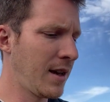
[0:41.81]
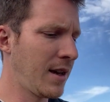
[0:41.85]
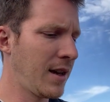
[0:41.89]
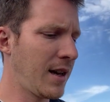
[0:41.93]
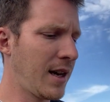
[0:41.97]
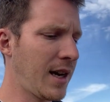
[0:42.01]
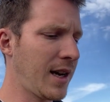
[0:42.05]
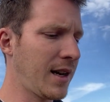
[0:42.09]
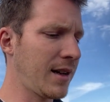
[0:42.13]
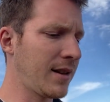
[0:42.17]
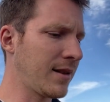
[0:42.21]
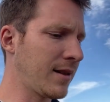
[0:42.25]

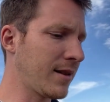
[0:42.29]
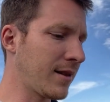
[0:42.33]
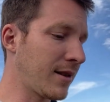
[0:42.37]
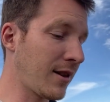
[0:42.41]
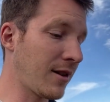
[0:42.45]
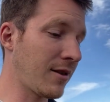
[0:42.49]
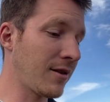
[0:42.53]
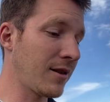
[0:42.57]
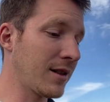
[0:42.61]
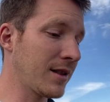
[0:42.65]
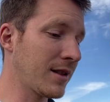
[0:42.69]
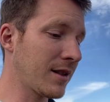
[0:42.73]
And
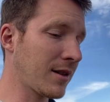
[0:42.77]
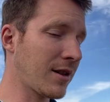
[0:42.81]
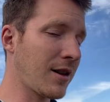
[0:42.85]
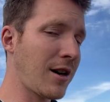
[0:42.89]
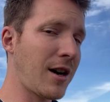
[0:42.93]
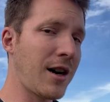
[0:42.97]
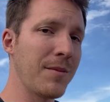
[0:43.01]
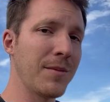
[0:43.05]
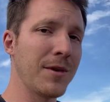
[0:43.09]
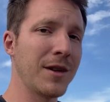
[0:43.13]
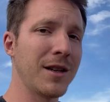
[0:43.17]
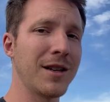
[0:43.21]
there is a
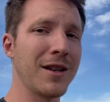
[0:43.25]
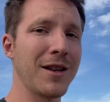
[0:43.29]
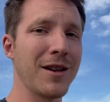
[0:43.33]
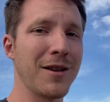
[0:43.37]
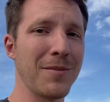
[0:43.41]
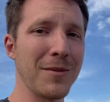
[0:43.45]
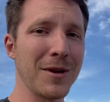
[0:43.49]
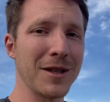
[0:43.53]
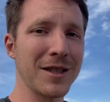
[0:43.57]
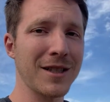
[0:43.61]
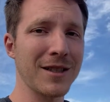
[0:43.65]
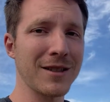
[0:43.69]
common
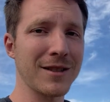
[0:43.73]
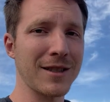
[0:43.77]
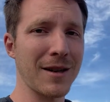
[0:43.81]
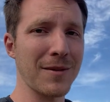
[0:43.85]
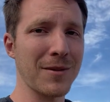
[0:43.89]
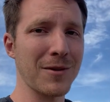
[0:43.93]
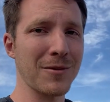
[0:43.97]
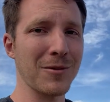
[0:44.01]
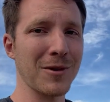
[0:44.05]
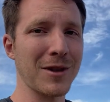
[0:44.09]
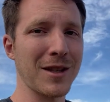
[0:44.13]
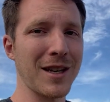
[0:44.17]

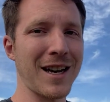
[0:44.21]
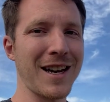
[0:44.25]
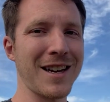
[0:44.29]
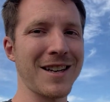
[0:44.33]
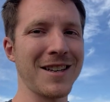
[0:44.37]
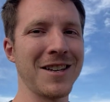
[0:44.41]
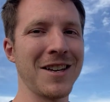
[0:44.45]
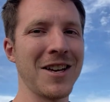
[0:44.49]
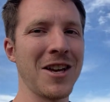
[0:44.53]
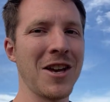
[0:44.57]
misconception with that.